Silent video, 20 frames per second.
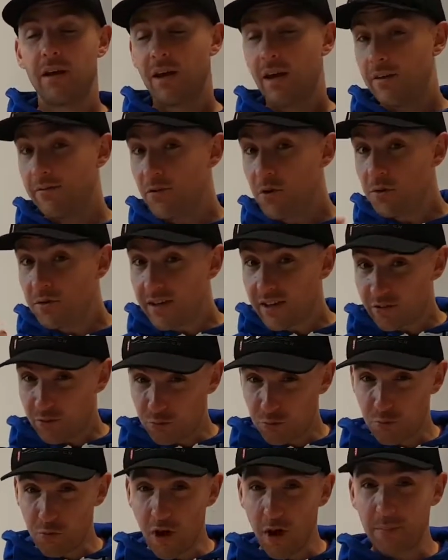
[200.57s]
If you
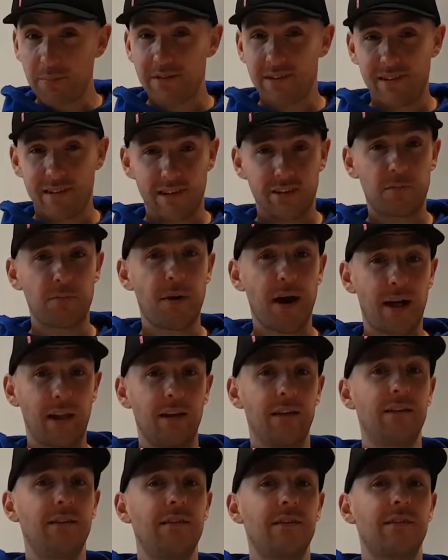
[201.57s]
disrupt this
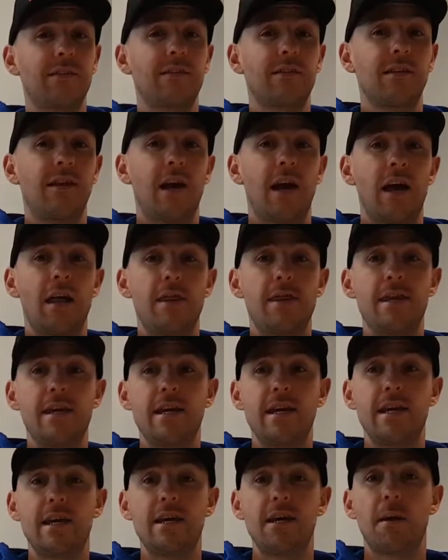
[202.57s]
balance,
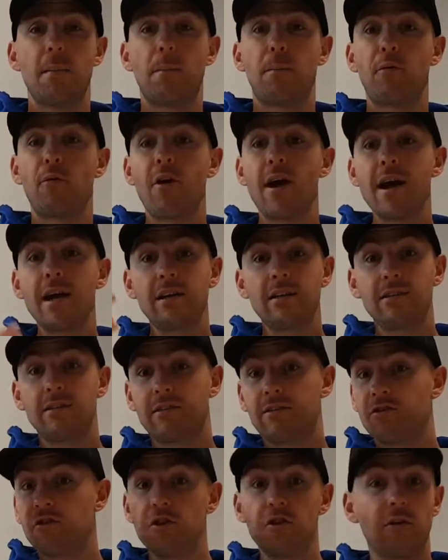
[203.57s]
the
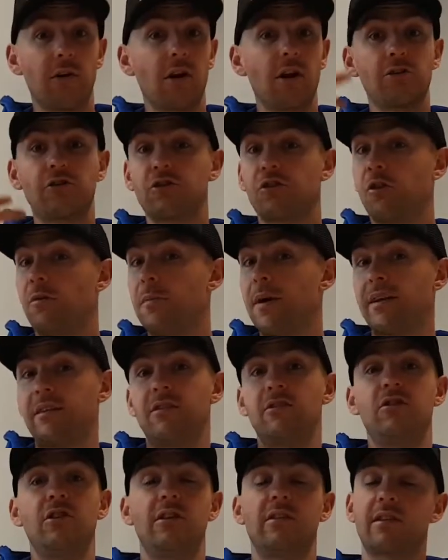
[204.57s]
brain's neurological
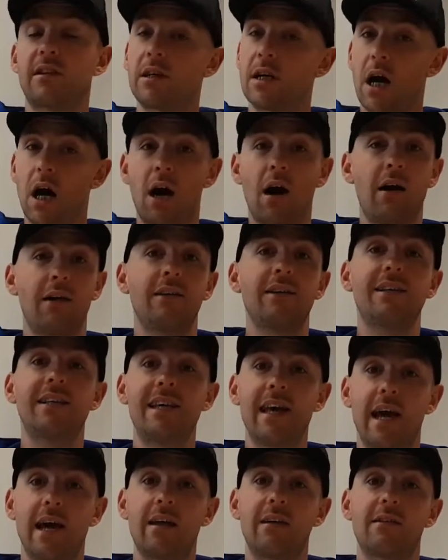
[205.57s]
messages can't
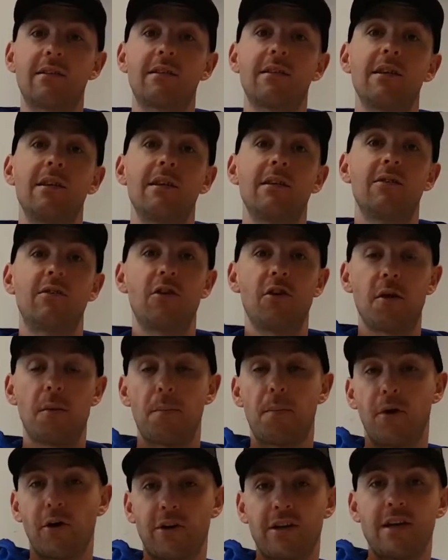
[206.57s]
get to the
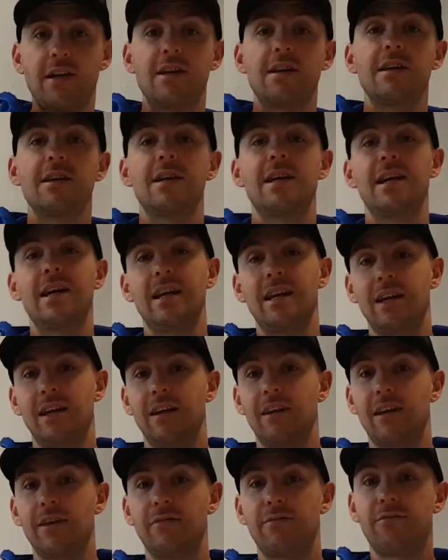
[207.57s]
body in
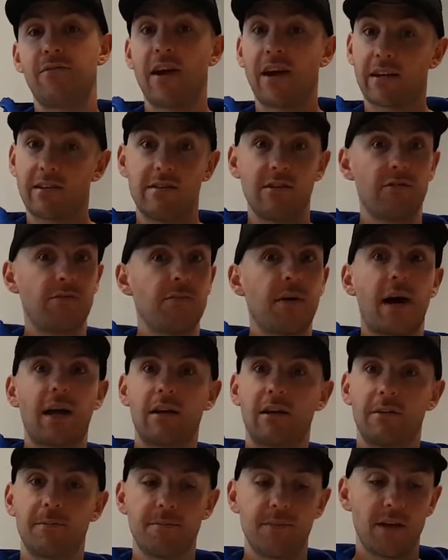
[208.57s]
an effective
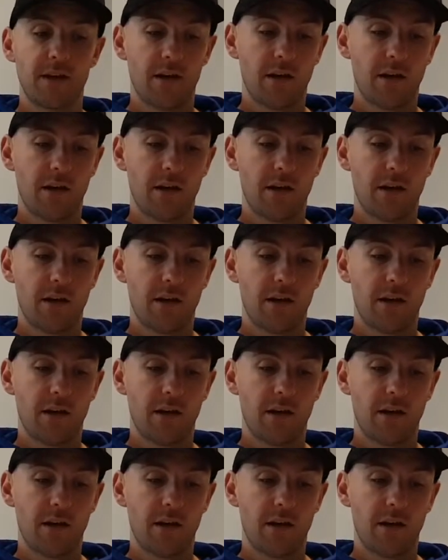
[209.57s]
manner,